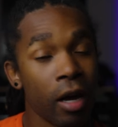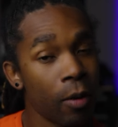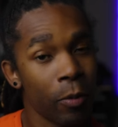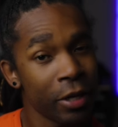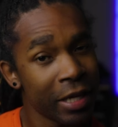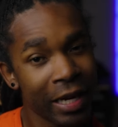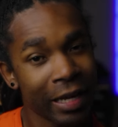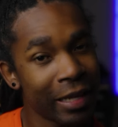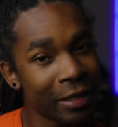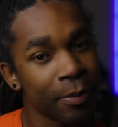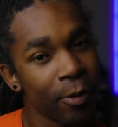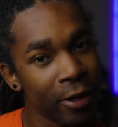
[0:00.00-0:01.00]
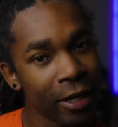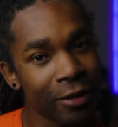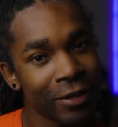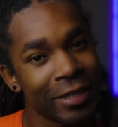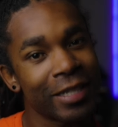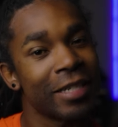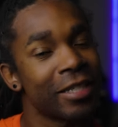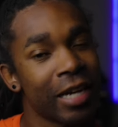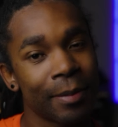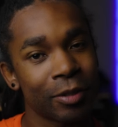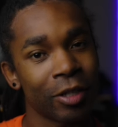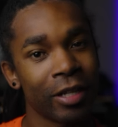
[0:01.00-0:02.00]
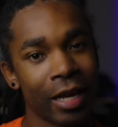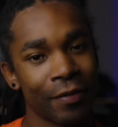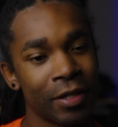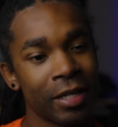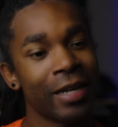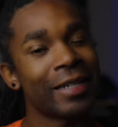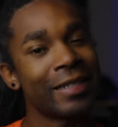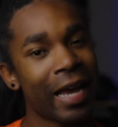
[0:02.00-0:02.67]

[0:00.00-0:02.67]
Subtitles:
One thing I'd like to point out is in chapter 11,